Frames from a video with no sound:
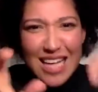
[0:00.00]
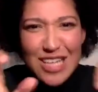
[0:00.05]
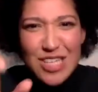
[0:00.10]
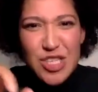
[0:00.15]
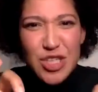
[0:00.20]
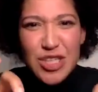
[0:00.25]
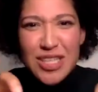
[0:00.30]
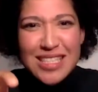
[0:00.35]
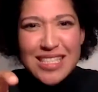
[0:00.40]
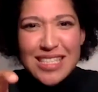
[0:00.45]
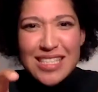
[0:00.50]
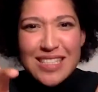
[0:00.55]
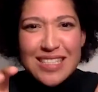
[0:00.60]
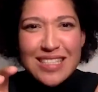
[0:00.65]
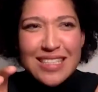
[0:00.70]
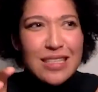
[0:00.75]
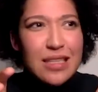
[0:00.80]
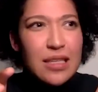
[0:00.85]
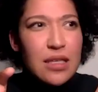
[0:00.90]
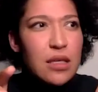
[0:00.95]
she's
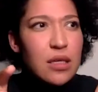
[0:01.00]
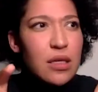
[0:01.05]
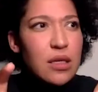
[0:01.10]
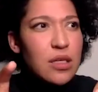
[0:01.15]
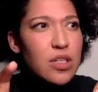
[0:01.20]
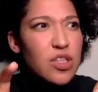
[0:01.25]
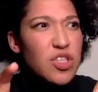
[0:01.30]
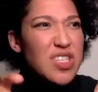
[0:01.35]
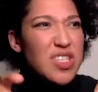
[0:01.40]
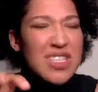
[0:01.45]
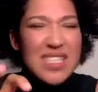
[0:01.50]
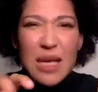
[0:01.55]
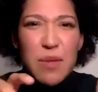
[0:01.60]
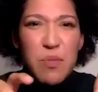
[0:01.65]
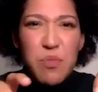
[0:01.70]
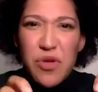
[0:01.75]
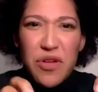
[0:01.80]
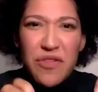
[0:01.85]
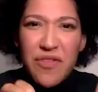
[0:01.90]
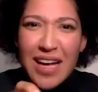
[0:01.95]
she's
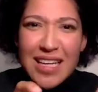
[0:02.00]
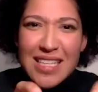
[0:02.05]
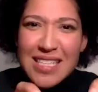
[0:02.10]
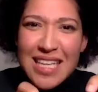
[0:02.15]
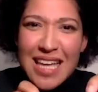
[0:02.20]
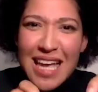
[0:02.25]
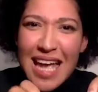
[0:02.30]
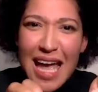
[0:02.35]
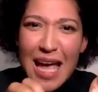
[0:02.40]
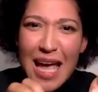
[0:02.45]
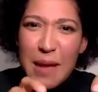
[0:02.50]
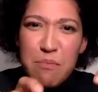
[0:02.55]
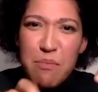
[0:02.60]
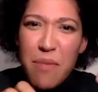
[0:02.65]
improvising a